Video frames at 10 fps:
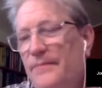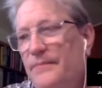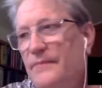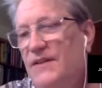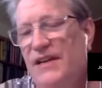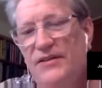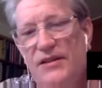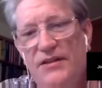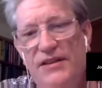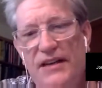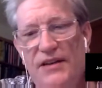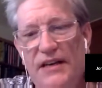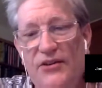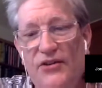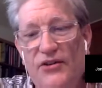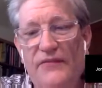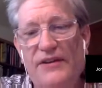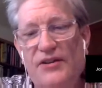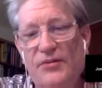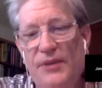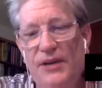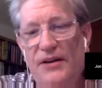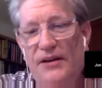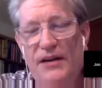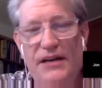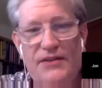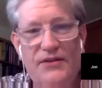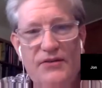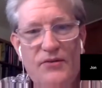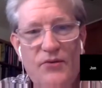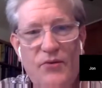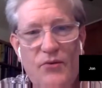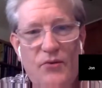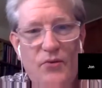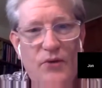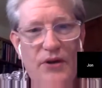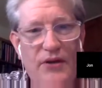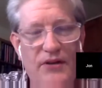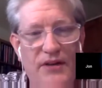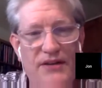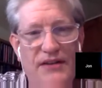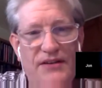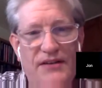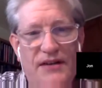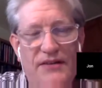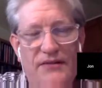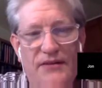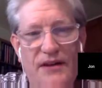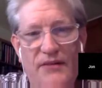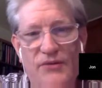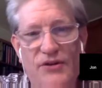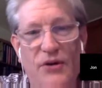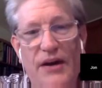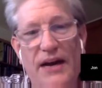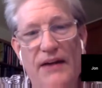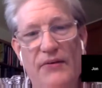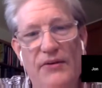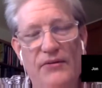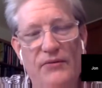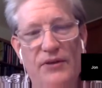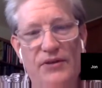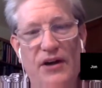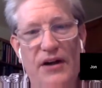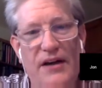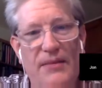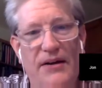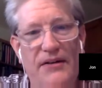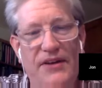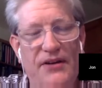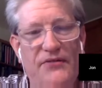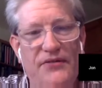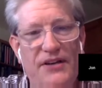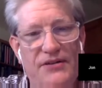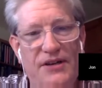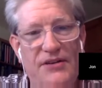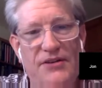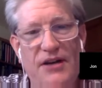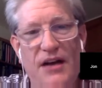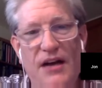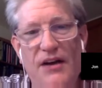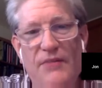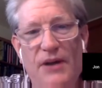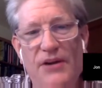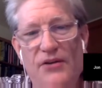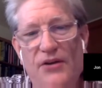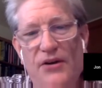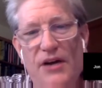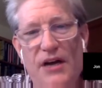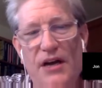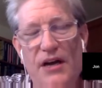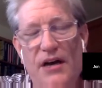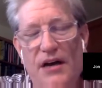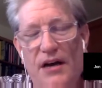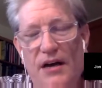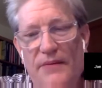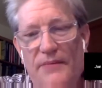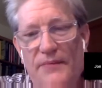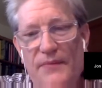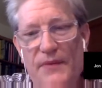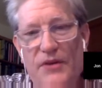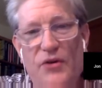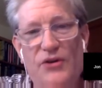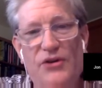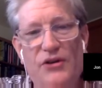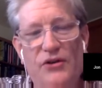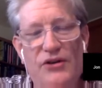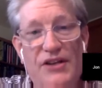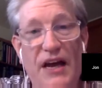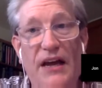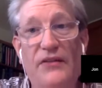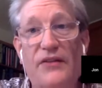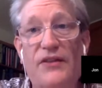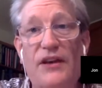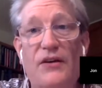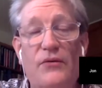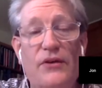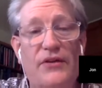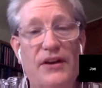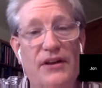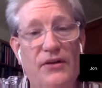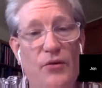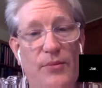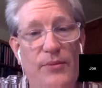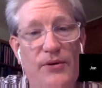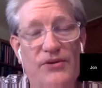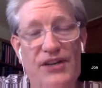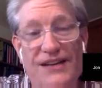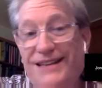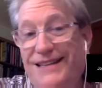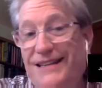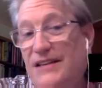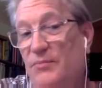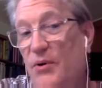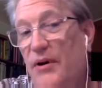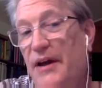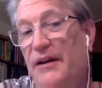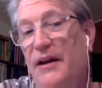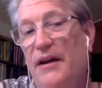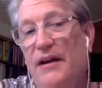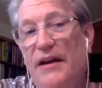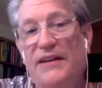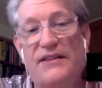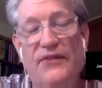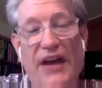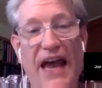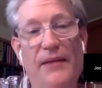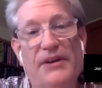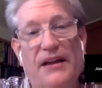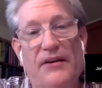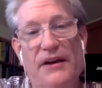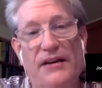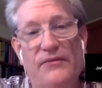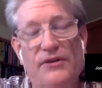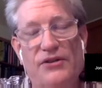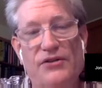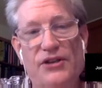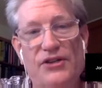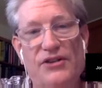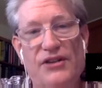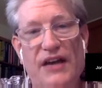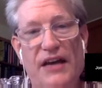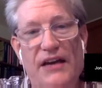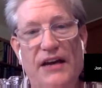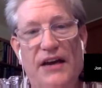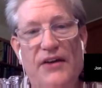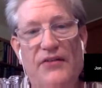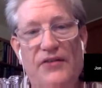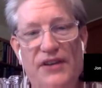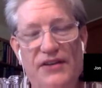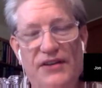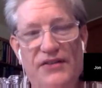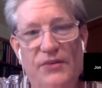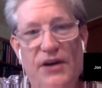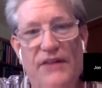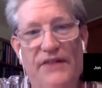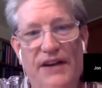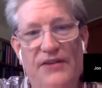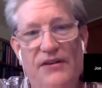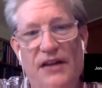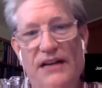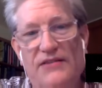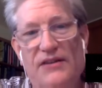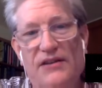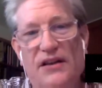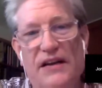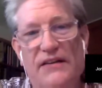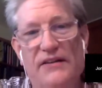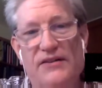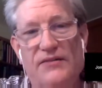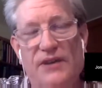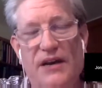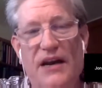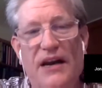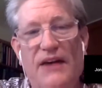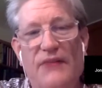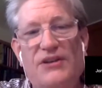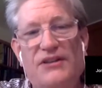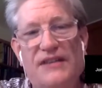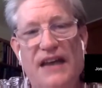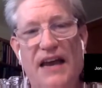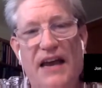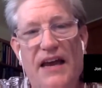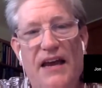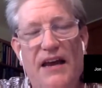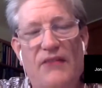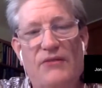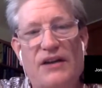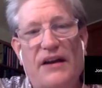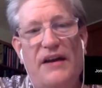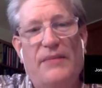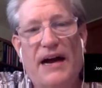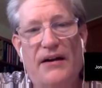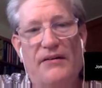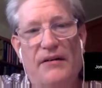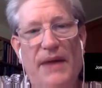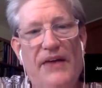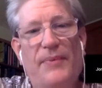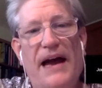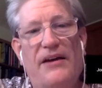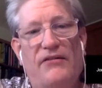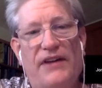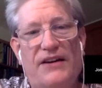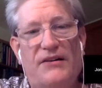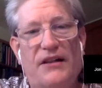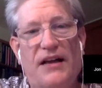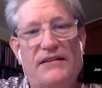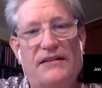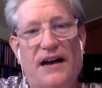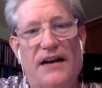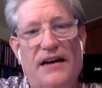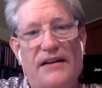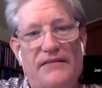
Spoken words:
it sounds like you kind of anticipated, I guess, one of the things I was going at when talking about if the interface changed. But you're saying that the only thing that you're proposing, at least at this point, is the vocabulary. In other words, you're just saying this is what a vector class looks like, and this is what. And we should say we're talking about a mathematical vector class, not an